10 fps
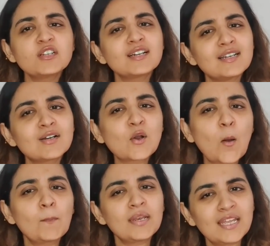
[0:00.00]
color
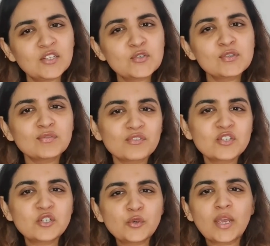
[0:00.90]
combinations
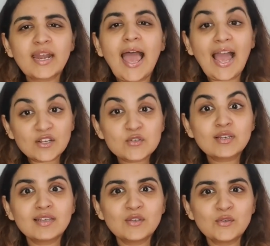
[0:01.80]
which you can
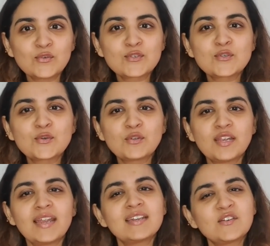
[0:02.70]
actually use to
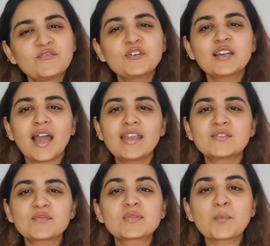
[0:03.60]
create different kinds
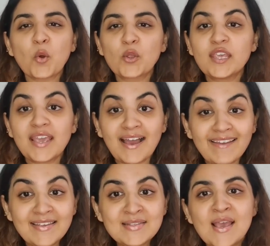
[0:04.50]
of smoky
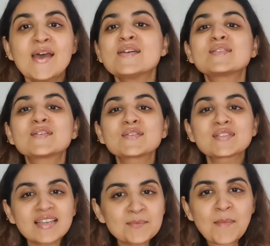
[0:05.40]
eyes. So
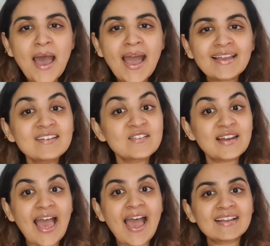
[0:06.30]
sit back,
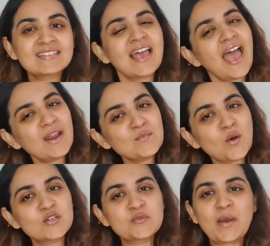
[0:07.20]
relax and
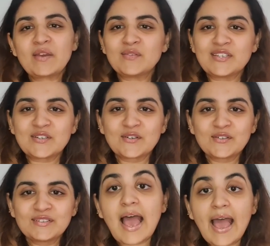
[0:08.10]
watch my video.
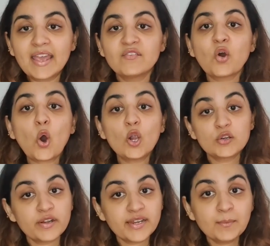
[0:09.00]
I have
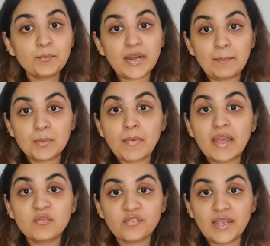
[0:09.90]
already prepped
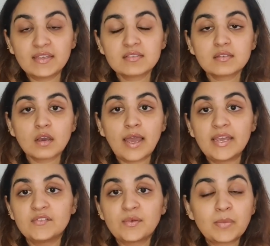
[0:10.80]
my face. I
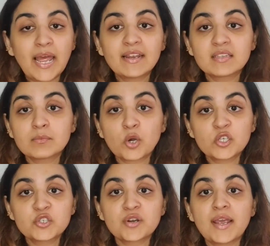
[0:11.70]
have applied the
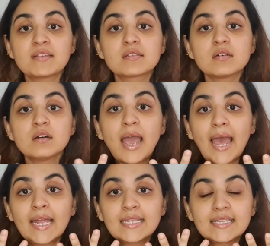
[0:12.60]
moisturizer
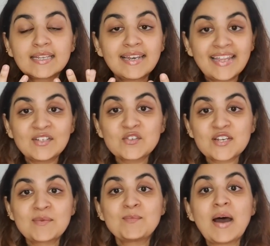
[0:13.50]
and the Laneige
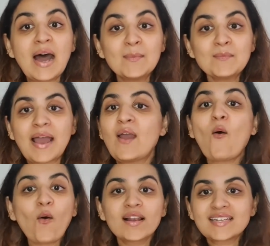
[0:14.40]
lip balm, my
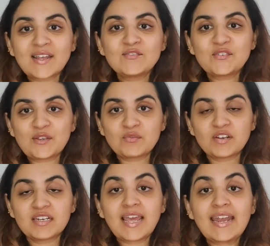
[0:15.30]
all-time
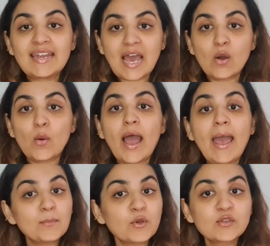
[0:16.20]
favorite, and now
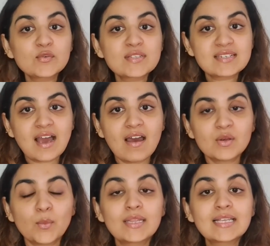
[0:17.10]
I'm going to
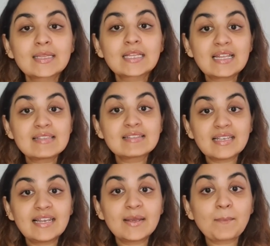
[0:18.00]
start with
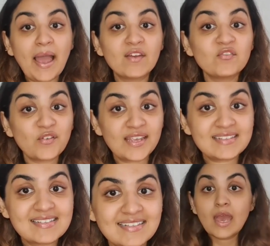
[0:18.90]
concealing my
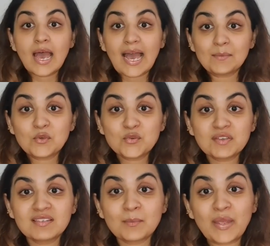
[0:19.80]
face. I'm
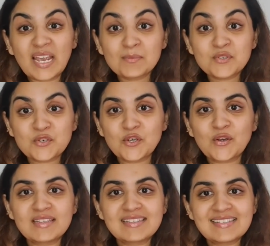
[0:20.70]
using the Makeup Studio
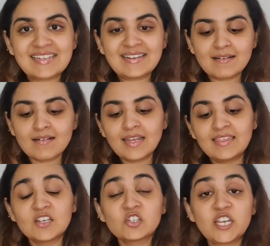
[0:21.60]
concealer in
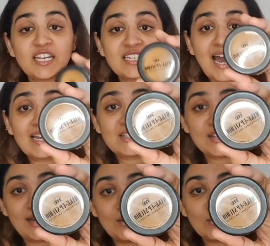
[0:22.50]
the shade dark
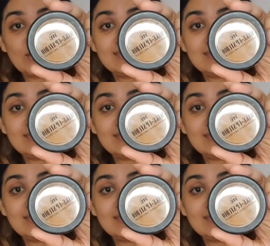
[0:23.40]
yellow.